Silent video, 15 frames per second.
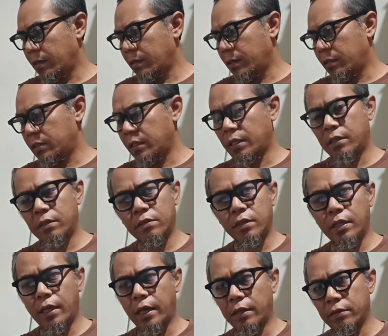
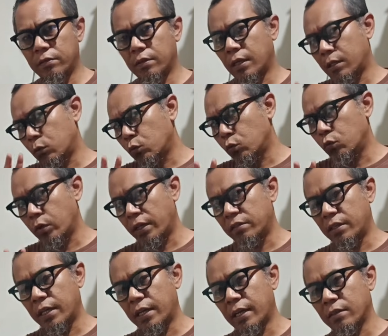E3EZ has 2
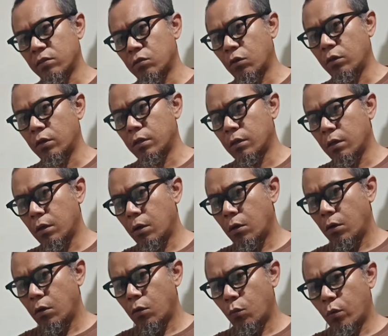SD card slot.
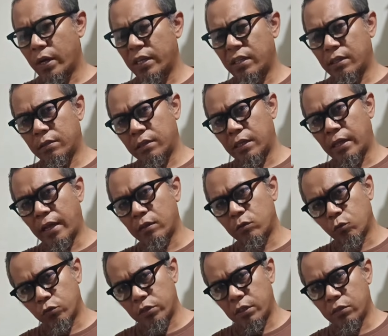One is the
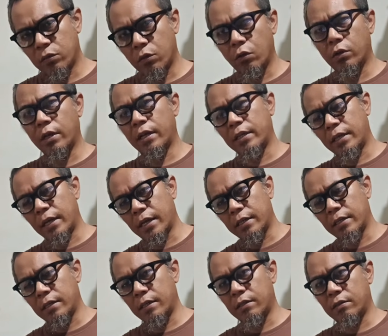SoC slot and the
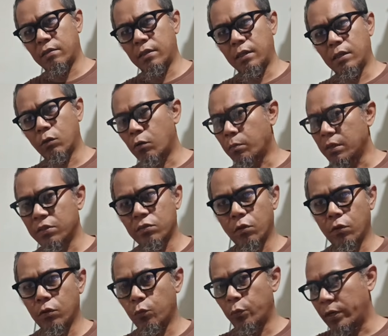other is the normal
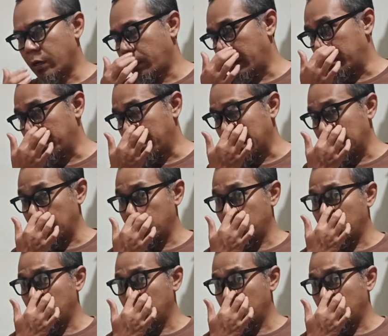slot without any marking.